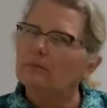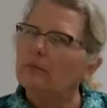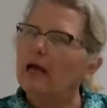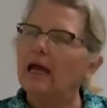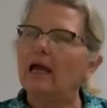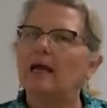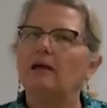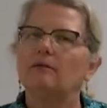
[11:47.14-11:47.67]

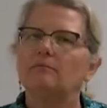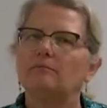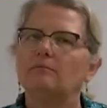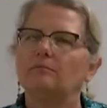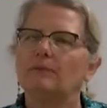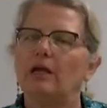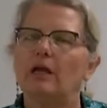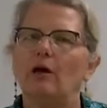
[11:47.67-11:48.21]
hey,
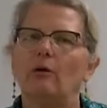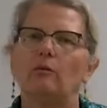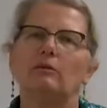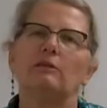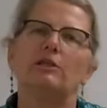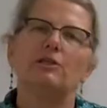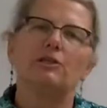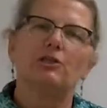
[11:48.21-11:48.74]
you know,
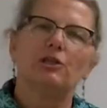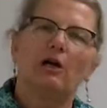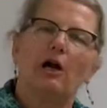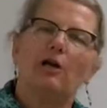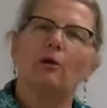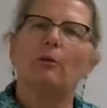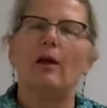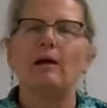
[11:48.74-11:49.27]
are
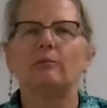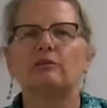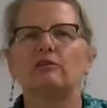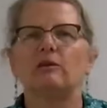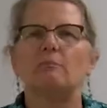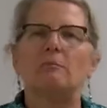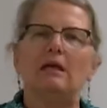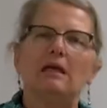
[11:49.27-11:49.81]
you able
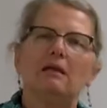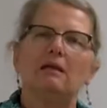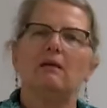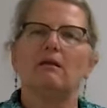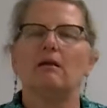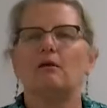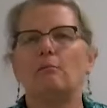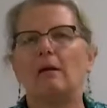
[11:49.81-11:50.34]
to meet
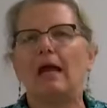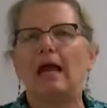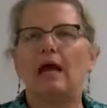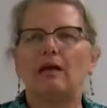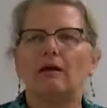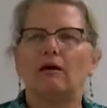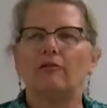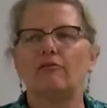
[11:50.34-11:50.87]
the
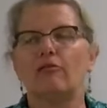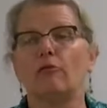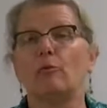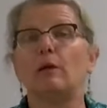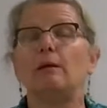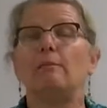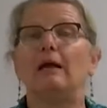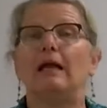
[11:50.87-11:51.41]
demand of
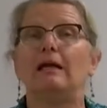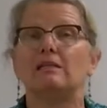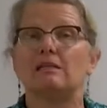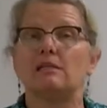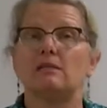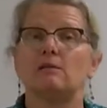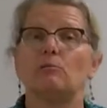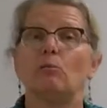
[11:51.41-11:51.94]
3
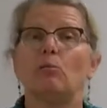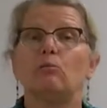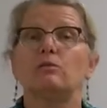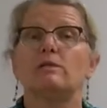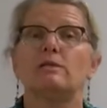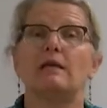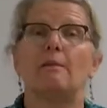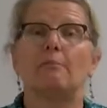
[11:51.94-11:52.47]
minutes
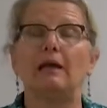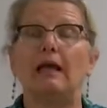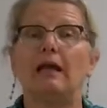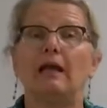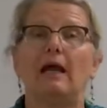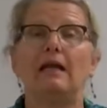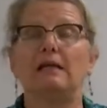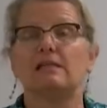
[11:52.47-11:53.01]
stepping at
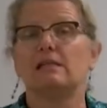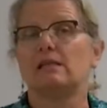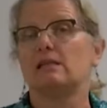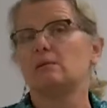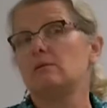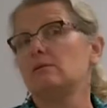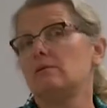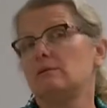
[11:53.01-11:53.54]
96
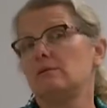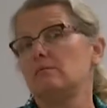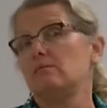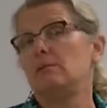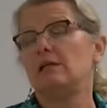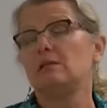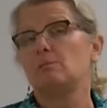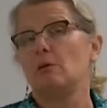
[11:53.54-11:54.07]

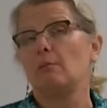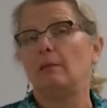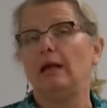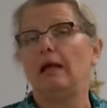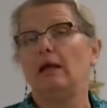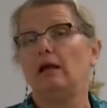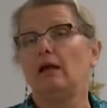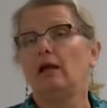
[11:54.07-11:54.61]
beats per
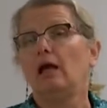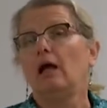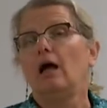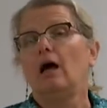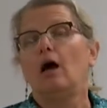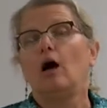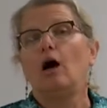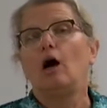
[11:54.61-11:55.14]
minute
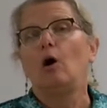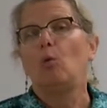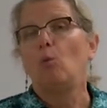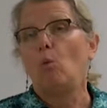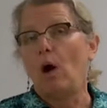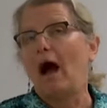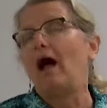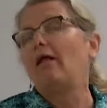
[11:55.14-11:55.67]

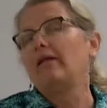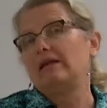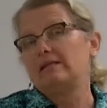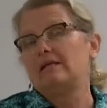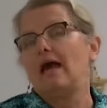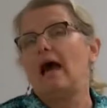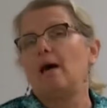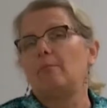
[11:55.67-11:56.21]
while it's
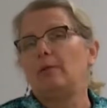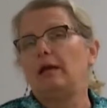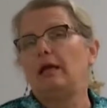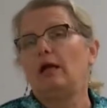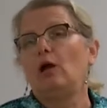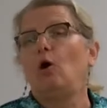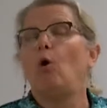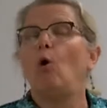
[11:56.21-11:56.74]

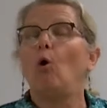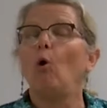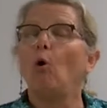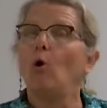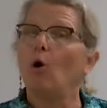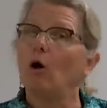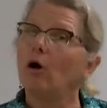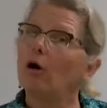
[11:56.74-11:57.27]
happening?
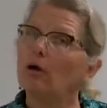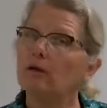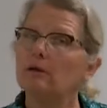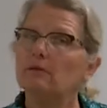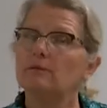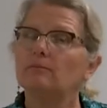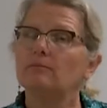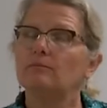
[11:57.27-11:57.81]
Or
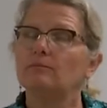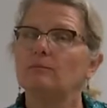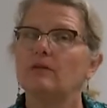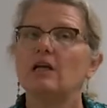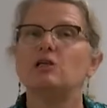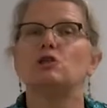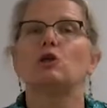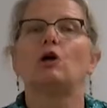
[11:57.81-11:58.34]

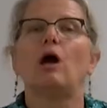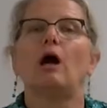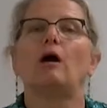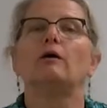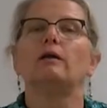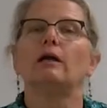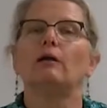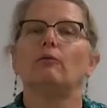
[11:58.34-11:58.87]
is your
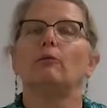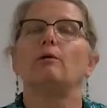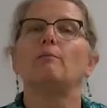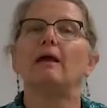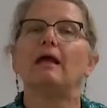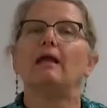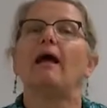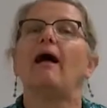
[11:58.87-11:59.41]
heart going to
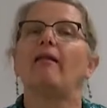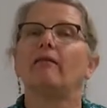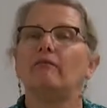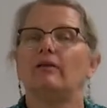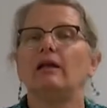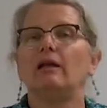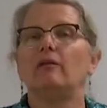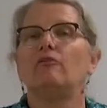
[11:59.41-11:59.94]
remain
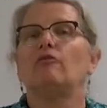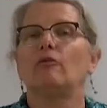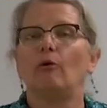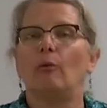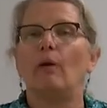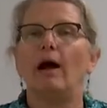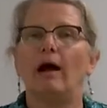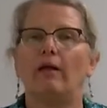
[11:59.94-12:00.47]
elevated for a
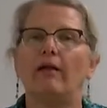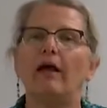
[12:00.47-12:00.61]
while